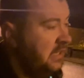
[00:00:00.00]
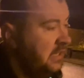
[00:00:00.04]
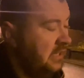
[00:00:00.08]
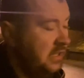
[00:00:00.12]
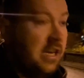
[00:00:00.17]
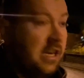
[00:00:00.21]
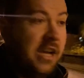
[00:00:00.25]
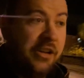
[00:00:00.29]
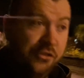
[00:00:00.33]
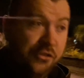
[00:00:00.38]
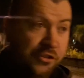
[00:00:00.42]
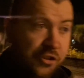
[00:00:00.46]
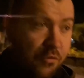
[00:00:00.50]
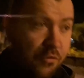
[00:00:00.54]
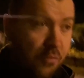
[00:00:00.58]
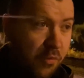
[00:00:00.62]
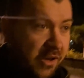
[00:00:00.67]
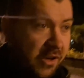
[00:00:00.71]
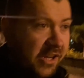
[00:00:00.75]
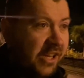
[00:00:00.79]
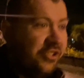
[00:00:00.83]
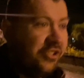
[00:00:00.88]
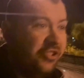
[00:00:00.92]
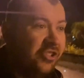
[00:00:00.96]
I don't know what
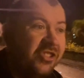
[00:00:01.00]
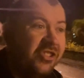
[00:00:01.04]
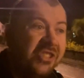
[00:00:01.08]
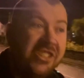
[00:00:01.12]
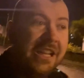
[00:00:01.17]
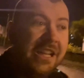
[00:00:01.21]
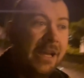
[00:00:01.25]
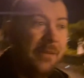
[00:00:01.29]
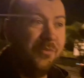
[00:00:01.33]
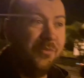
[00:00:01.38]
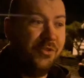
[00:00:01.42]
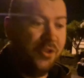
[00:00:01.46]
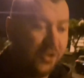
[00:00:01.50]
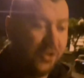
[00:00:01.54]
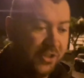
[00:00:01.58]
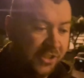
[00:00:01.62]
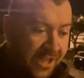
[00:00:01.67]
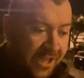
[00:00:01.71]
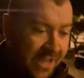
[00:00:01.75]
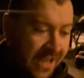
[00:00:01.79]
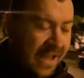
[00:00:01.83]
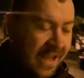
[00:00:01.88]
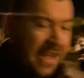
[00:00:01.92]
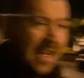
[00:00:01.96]
I just stepped on,
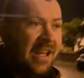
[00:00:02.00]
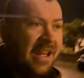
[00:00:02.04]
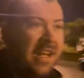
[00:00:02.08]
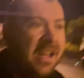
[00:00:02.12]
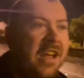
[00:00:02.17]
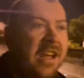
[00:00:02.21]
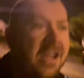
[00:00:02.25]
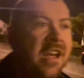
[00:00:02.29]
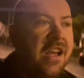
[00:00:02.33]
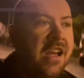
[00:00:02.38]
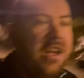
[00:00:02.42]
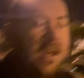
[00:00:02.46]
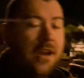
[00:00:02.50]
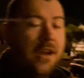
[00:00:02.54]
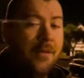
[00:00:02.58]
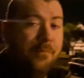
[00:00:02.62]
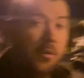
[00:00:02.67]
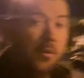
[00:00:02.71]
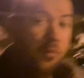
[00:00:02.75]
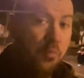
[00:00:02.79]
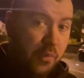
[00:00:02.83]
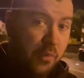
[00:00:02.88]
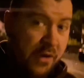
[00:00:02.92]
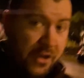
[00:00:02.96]

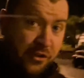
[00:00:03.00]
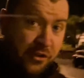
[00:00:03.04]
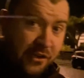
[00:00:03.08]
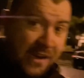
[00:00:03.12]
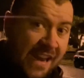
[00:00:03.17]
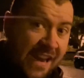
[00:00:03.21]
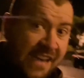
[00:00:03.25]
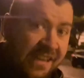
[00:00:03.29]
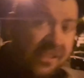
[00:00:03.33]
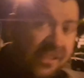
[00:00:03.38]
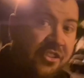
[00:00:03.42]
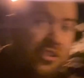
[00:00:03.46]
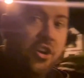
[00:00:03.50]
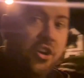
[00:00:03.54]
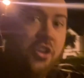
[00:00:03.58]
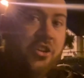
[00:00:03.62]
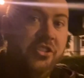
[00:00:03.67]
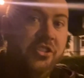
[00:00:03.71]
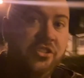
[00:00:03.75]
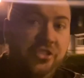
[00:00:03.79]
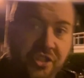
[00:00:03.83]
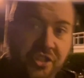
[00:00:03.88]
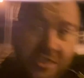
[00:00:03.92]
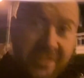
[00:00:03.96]
but we are heading down
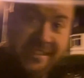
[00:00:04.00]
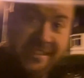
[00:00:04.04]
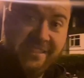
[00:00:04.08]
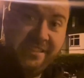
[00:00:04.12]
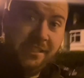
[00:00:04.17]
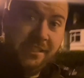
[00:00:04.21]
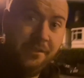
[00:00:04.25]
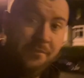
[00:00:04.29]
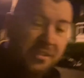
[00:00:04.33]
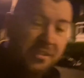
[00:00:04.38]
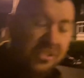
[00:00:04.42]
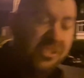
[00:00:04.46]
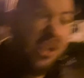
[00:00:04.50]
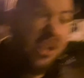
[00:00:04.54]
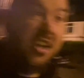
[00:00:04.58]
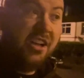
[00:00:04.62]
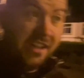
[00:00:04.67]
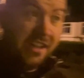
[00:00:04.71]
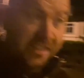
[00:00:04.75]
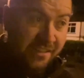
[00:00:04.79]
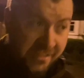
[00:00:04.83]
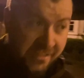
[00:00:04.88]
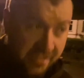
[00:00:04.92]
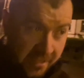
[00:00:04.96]
to the cinema
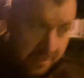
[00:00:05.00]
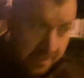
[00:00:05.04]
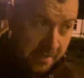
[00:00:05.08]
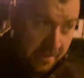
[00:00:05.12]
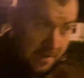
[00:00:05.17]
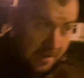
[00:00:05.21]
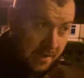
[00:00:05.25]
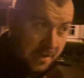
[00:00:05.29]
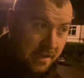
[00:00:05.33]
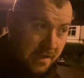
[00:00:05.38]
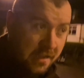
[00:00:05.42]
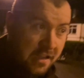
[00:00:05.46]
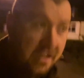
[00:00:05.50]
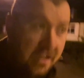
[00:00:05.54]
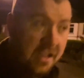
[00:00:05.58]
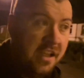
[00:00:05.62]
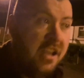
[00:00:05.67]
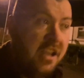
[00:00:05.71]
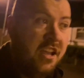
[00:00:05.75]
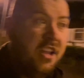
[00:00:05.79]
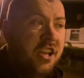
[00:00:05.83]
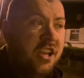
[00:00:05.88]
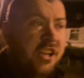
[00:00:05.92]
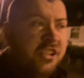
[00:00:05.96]
tonight
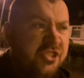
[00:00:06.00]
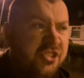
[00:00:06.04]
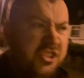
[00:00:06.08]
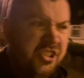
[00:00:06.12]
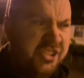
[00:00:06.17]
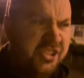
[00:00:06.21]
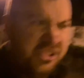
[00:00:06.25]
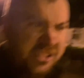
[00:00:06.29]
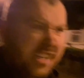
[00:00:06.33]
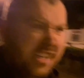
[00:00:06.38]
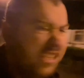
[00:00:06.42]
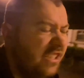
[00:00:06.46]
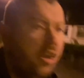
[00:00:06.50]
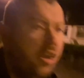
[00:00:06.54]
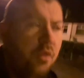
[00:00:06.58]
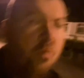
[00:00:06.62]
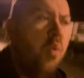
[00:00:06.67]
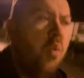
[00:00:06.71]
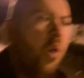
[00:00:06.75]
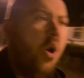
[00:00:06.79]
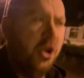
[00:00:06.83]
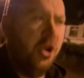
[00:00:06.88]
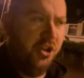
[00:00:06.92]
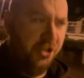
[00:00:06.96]
to see the
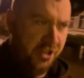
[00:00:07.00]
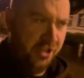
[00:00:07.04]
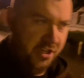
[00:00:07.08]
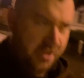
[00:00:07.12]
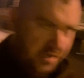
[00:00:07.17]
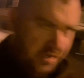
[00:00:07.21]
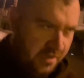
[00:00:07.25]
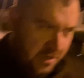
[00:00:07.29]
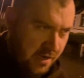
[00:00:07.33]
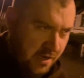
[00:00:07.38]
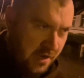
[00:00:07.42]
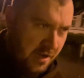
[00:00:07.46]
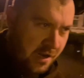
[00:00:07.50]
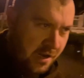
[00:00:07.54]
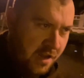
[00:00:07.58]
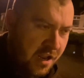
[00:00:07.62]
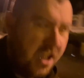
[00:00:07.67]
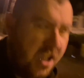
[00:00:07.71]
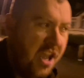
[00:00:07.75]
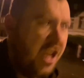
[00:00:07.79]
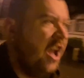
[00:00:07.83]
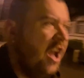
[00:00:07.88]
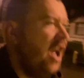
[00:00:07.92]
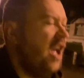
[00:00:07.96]
one,
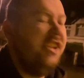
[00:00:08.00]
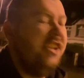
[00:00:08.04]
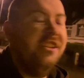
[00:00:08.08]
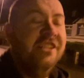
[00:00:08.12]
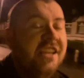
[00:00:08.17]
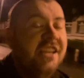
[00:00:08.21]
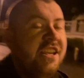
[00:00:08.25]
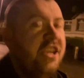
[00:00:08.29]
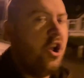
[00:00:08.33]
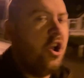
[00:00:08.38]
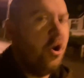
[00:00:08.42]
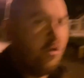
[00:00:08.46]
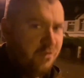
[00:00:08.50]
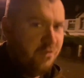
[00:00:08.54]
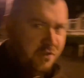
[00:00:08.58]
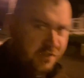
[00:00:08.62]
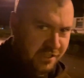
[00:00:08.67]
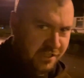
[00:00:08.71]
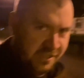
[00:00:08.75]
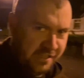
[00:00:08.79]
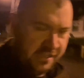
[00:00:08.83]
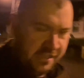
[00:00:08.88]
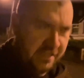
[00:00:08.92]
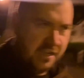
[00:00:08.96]
the
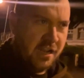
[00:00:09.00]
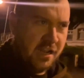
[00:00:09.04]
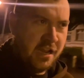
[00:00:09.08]
only,